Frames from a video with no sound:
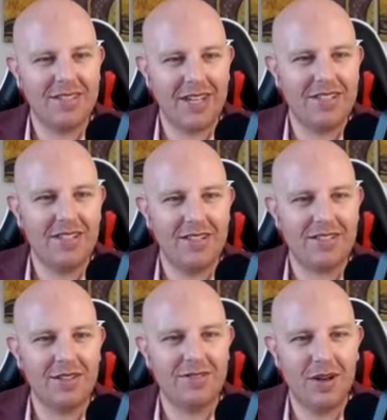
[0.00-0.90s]
of change
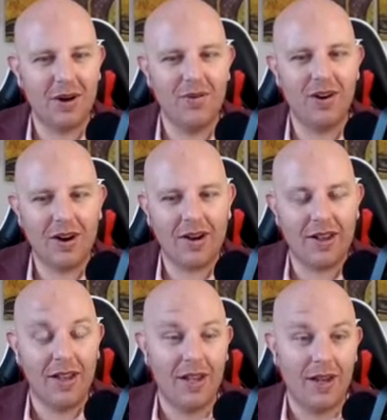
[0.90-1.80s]
initiatives don't work,
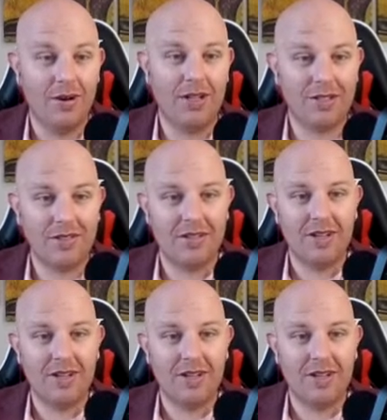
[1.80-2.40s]
which